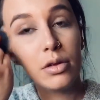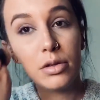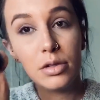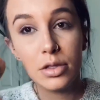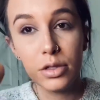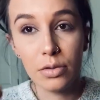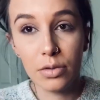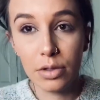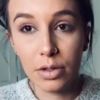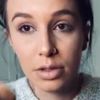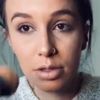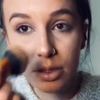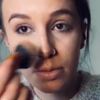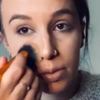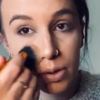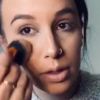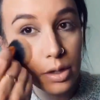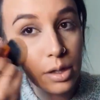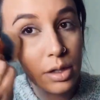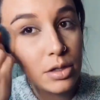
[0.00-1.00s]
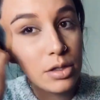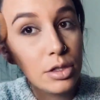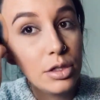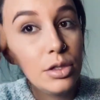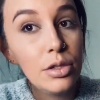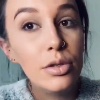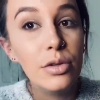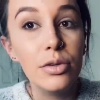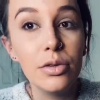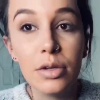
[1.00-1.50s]
want it to be like
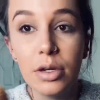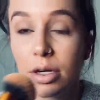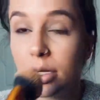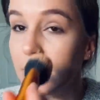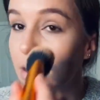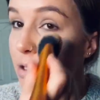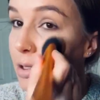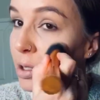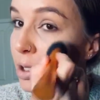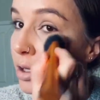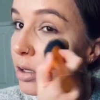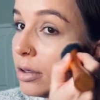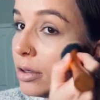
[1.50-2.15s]
too crazy.